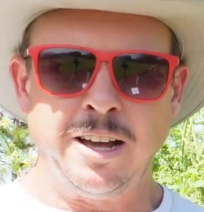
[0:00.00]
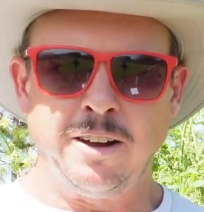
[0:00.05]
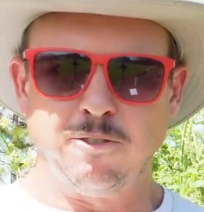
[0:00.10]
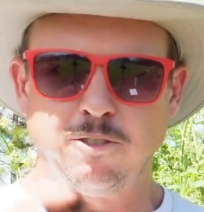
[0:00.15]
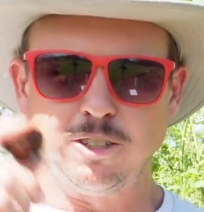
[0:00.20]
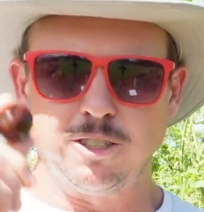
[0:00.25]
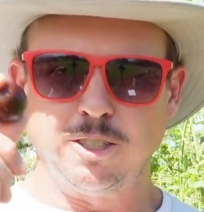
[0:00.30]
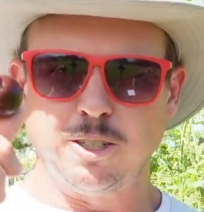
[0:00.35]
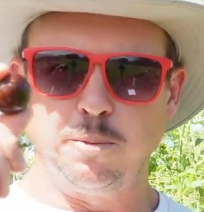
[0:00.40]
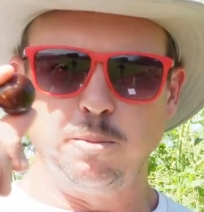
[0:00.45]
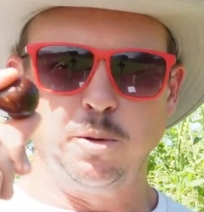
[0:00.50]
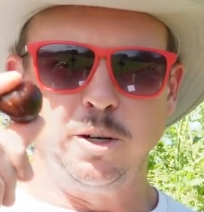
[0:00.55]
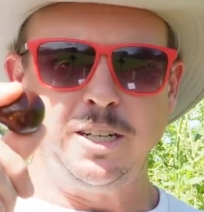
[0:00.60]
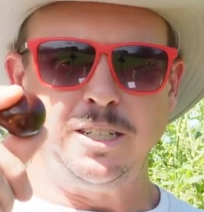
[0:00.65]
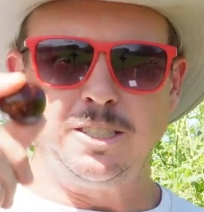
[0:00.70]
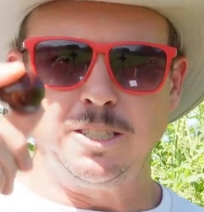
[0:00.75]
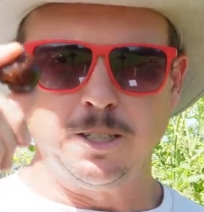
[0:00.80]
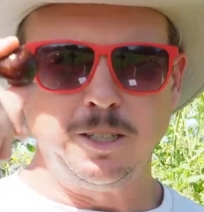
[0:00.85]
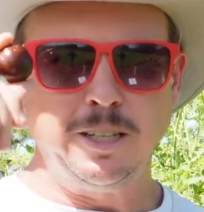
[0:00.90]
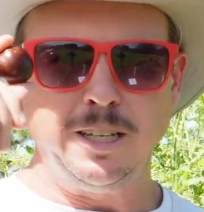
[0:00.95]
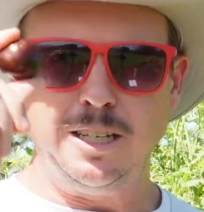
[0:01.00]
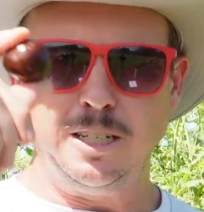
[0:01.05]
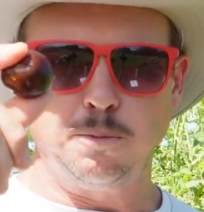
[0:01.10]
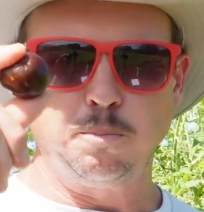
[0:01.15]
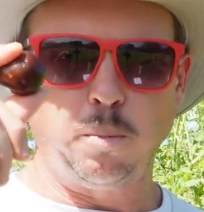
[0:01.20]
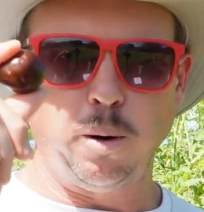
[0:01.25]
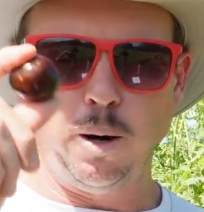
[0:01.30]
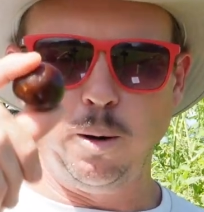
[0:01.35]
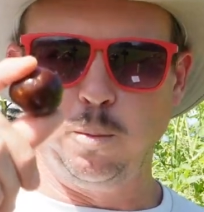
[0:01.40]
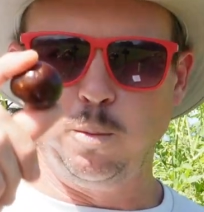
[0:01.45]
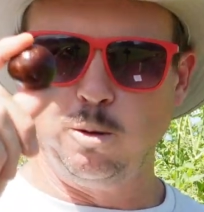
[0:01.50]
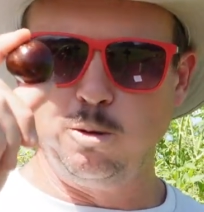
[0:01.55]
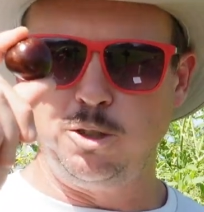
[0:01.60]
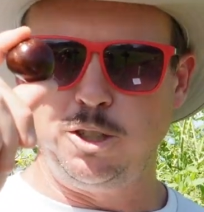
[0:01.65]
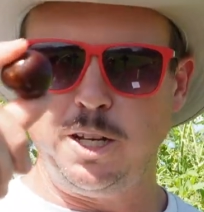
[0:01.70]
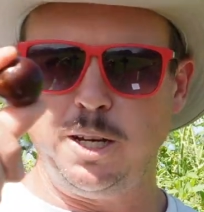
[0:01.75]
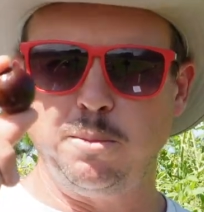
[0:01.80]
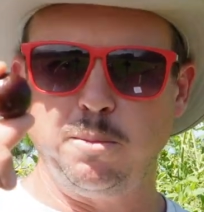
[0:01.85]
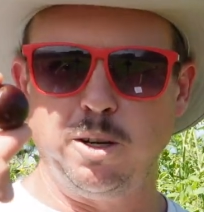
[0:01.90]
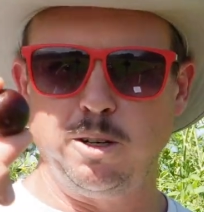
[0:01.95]
For some reason, these purple
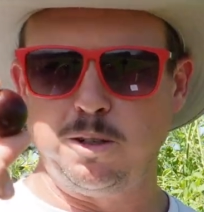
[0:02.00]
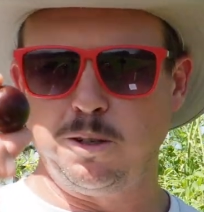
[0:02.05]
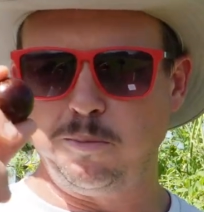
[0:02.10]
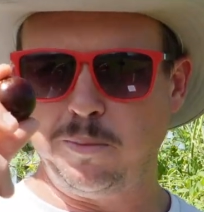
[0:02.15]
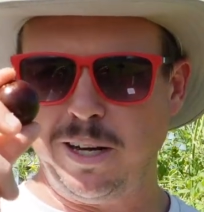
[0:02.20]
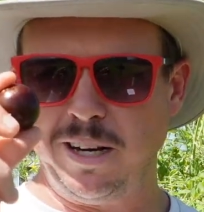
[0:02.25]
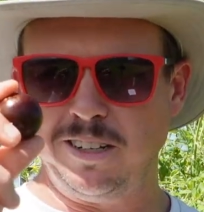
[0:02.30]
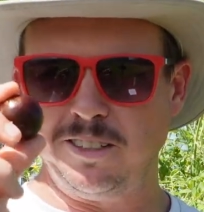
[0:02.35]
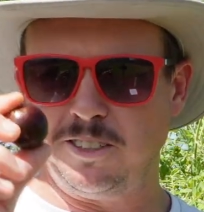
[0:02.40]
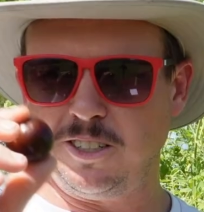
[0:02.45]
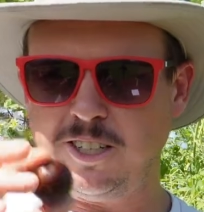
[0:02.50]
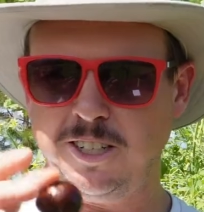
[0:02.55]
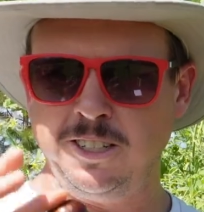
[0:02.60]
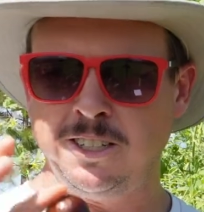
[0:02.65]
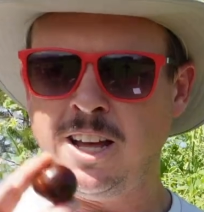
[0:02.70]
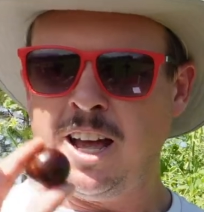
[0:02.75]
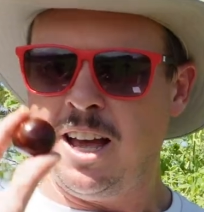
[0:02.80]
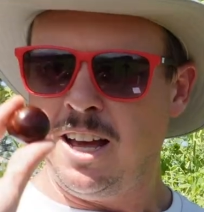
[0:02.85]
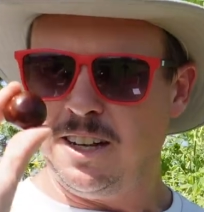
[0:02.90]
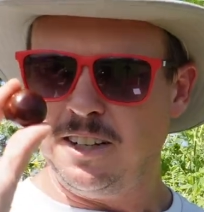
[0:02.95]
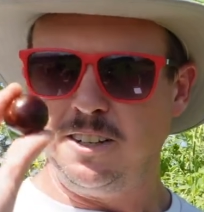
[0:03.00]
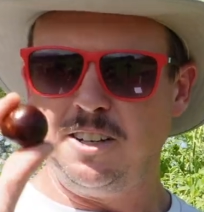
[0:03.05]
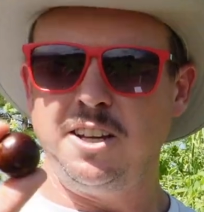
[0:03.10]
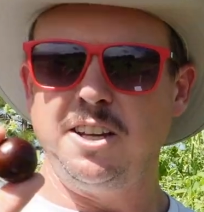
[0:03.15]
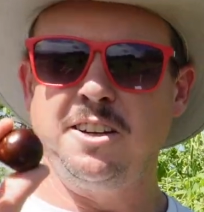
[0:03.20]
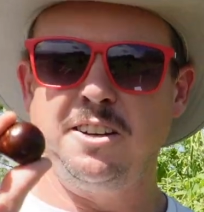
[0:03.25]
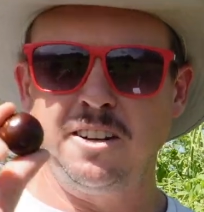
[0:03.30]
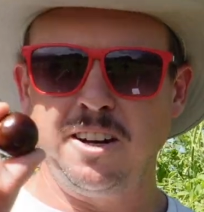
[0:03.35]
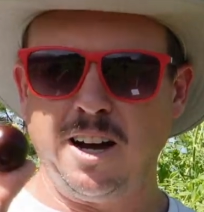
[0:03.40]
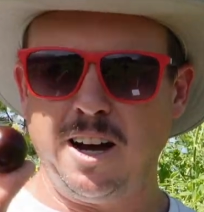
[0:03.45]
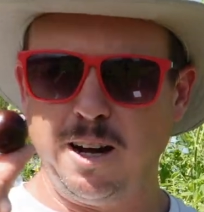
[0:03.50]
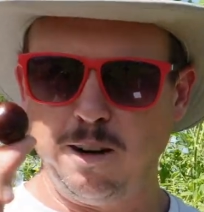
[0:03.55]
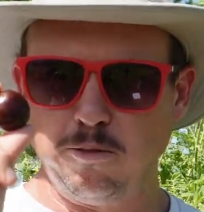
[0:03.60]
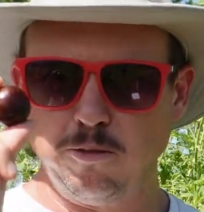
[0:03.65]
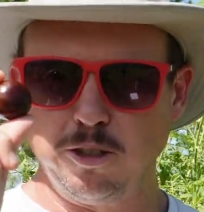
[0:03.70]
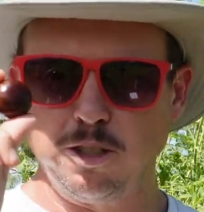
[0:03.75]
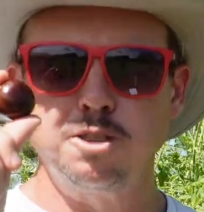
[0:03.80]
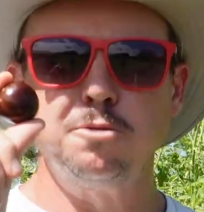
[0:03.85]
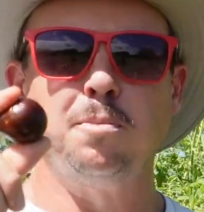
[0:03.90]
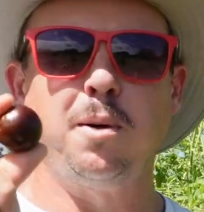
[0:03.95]
GMO tomato seeds did not
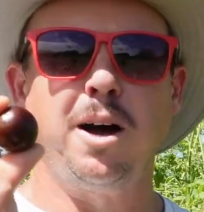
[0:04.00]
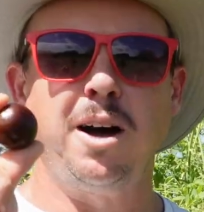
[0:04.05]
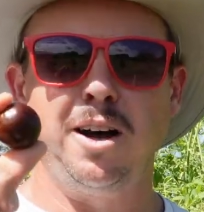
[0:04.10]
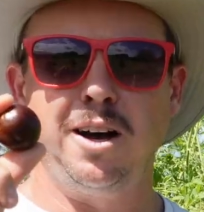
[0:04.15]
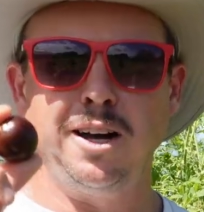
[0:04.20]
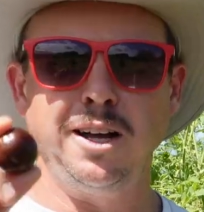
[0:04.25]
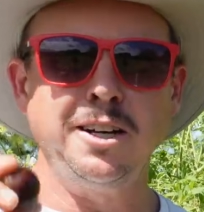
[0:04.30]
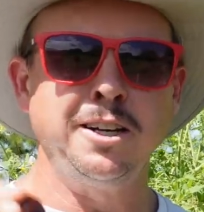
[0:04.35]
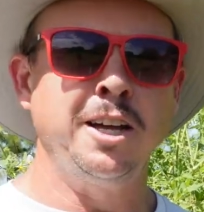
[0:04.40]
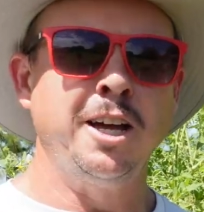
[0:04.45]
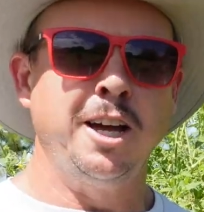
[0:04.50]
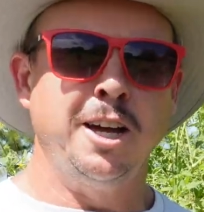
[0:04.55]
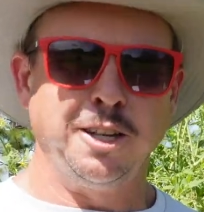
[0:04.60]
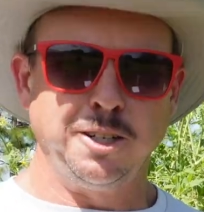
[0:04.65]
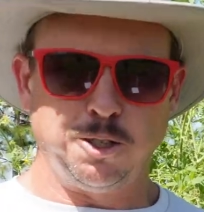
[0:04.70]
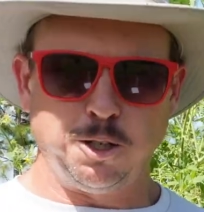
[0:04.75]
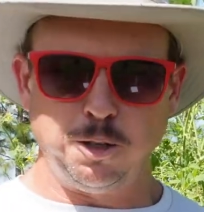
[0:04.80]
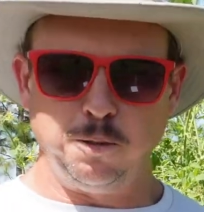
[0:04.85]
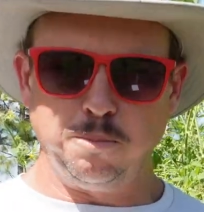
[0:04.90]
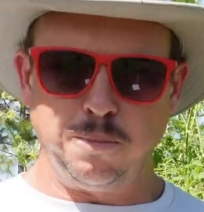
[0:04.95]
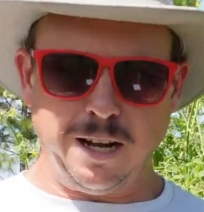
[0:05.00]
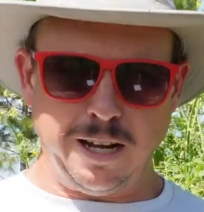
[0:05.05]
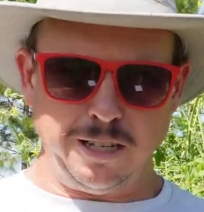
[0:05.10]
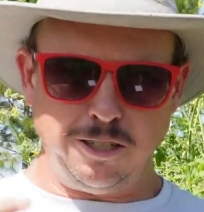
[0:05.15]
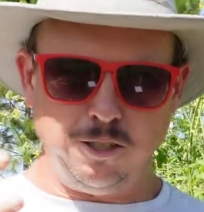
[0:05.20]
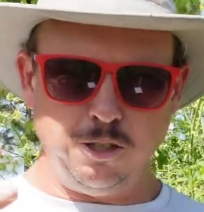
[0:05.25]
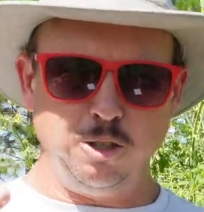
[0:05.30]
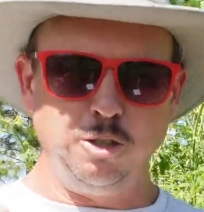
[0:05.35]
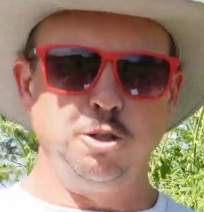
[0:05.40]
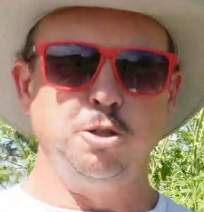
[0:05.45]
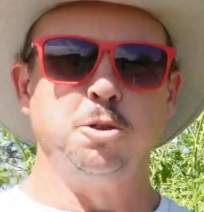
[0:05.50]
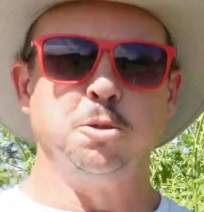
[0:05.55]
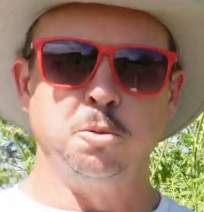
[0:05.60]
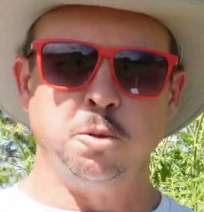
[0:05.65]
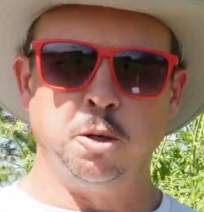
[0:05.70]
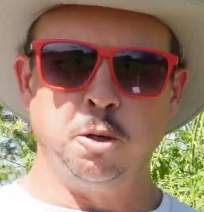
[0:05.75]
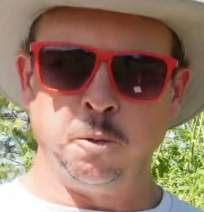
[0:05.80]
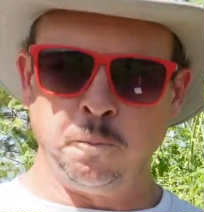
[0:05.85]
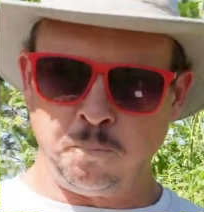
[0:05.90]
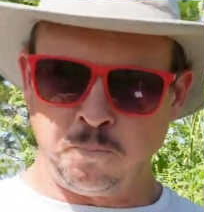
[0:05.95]
respond to my
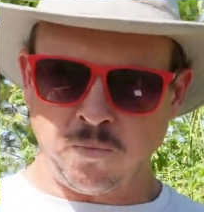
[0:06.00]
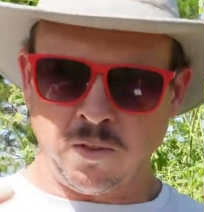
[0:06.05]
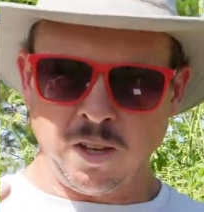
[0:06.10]
usual